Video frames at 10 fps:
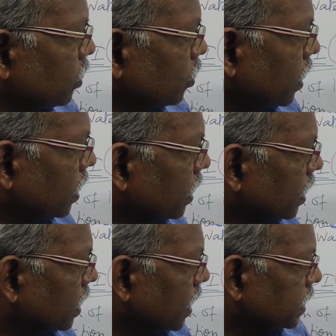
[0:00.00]
uterine
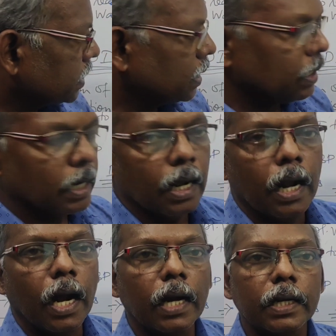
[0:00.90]
contraction
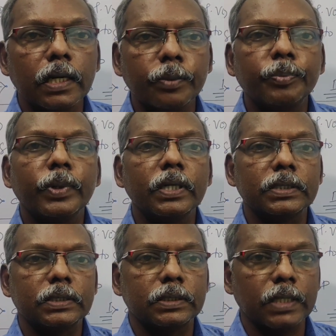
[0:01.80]
and nipple
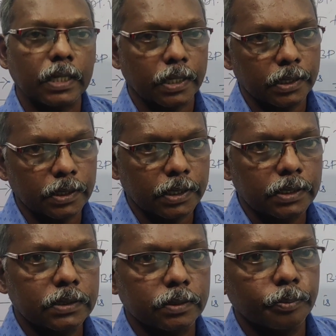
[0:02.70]
sucking, that
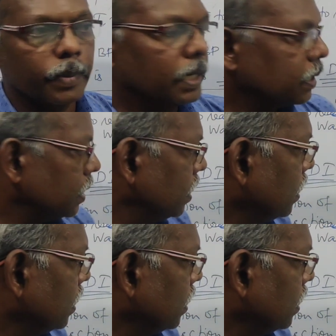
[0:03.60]
is milk